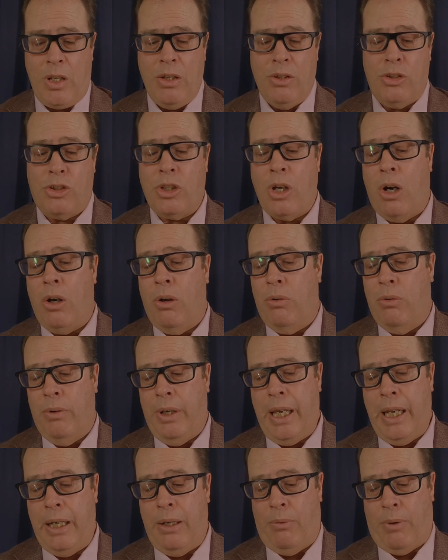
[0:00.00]
So
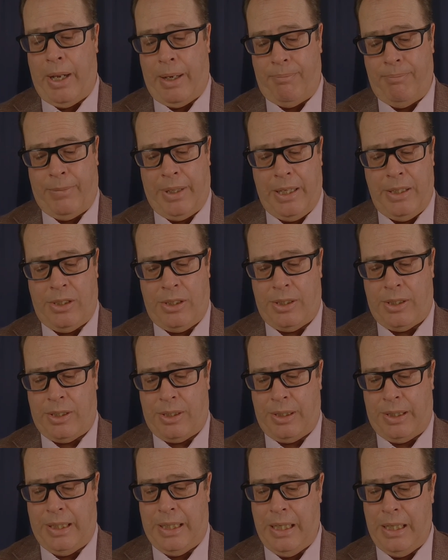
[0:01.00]
anyway,
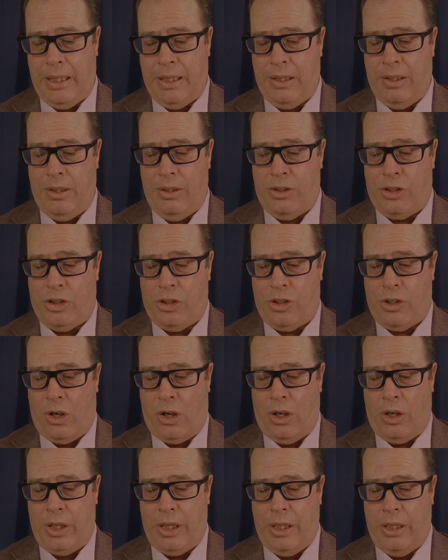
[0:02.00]
let's get
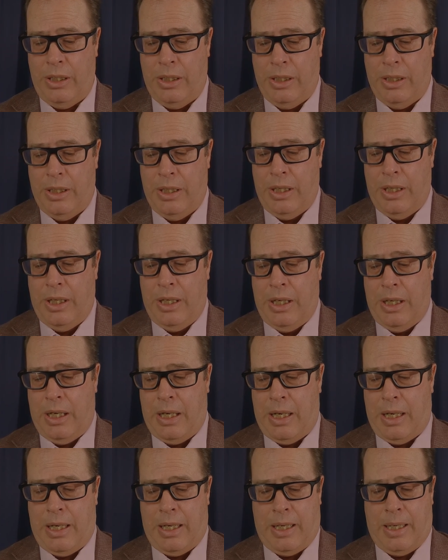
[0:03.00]
started.
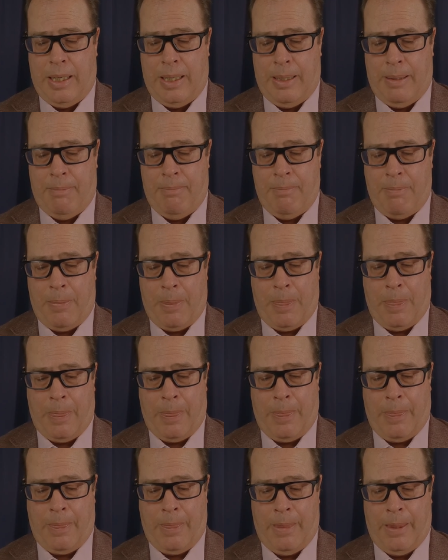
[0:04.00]
I
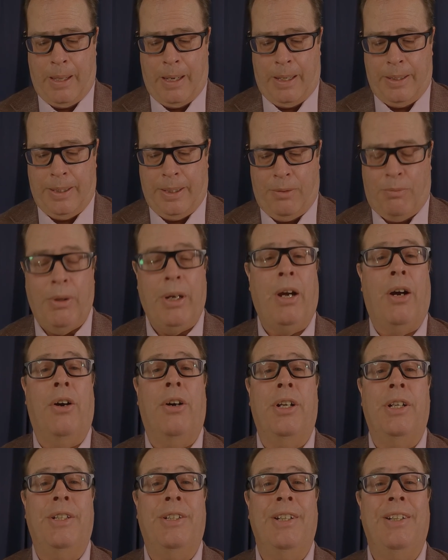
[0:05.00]
think we
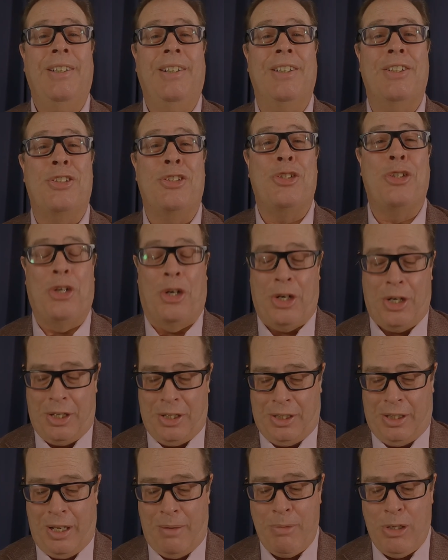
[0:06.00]
already did get
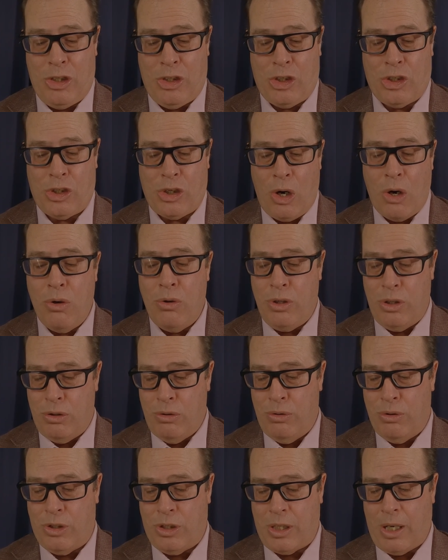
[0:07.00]
started. Let me show
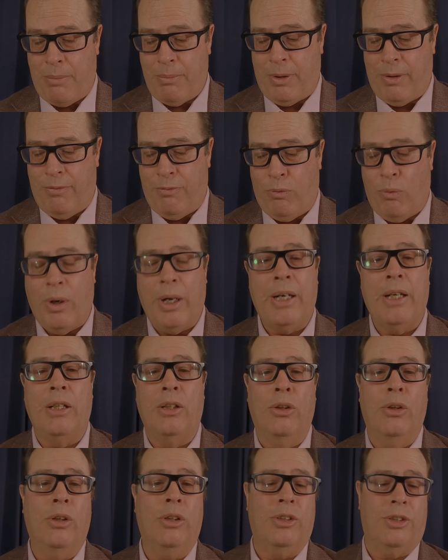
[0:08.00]
you some of what
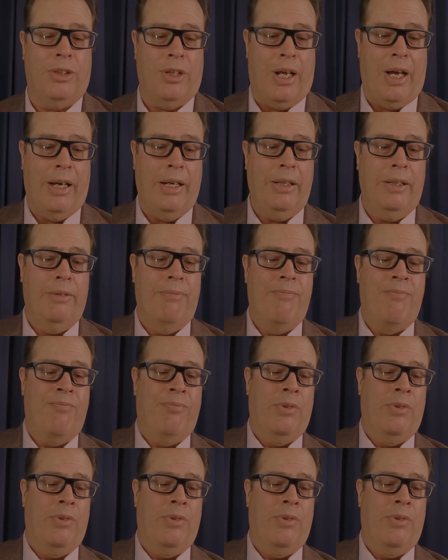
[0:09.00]
it looks like.